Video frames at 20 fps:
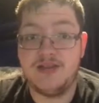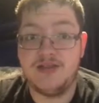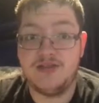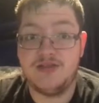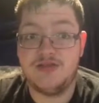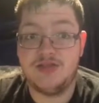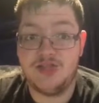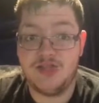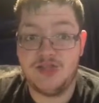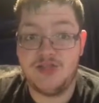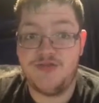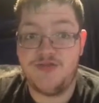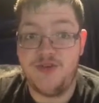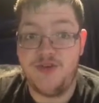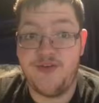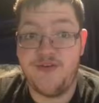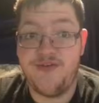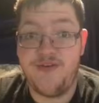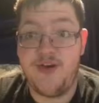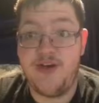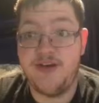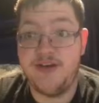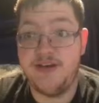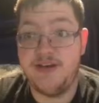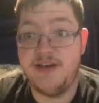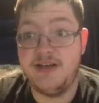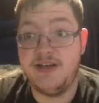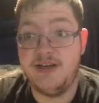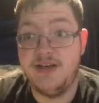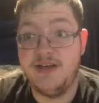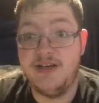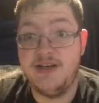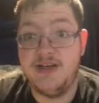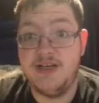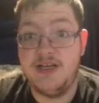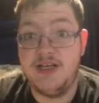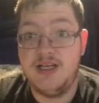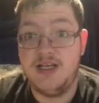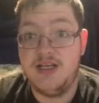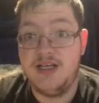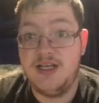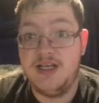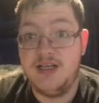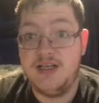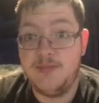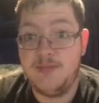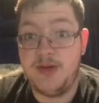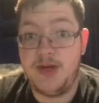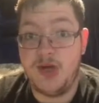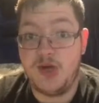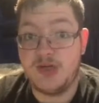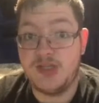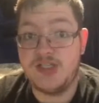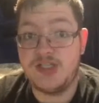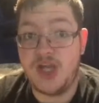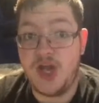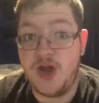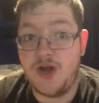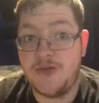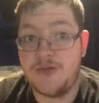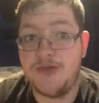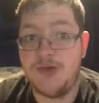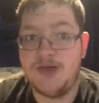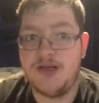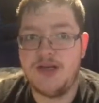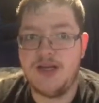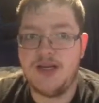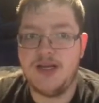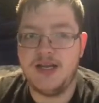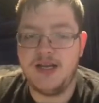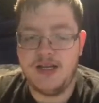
Just just finally be honest, open,